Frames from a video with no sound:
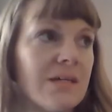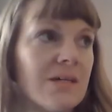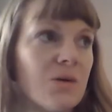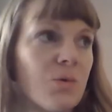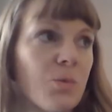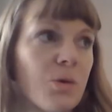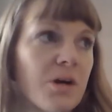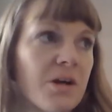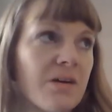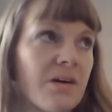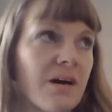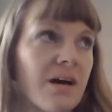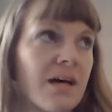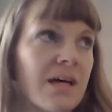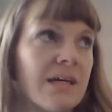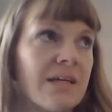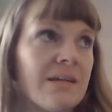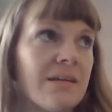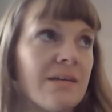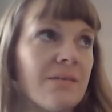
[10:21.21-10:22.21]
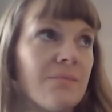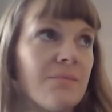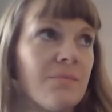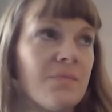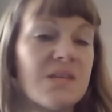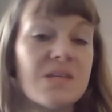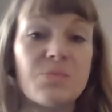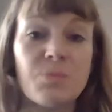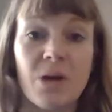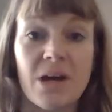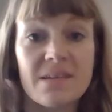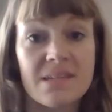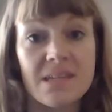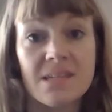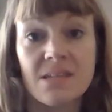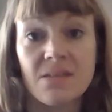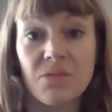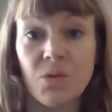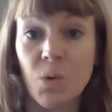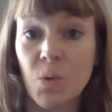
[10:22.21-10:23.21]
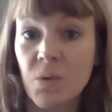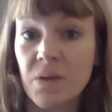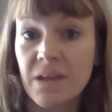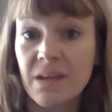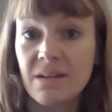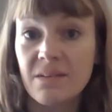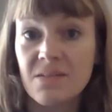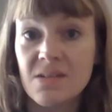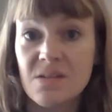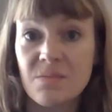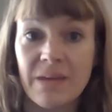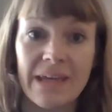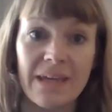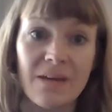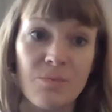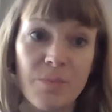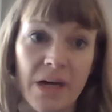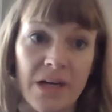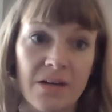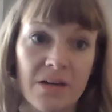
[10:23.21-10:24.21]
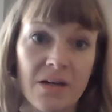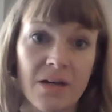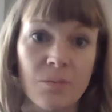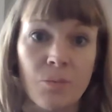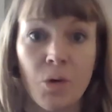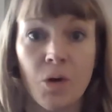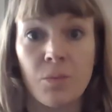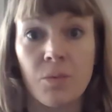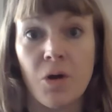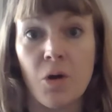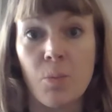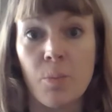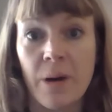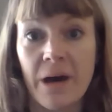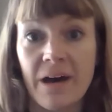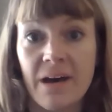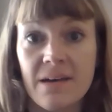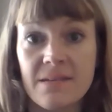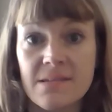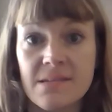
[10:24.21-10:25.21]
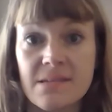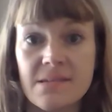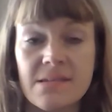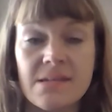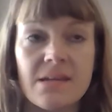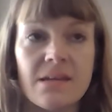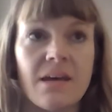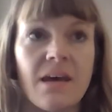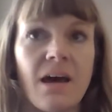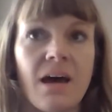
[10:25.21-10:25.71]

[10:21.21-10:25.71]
work on this process of cooling to make it better and more robust,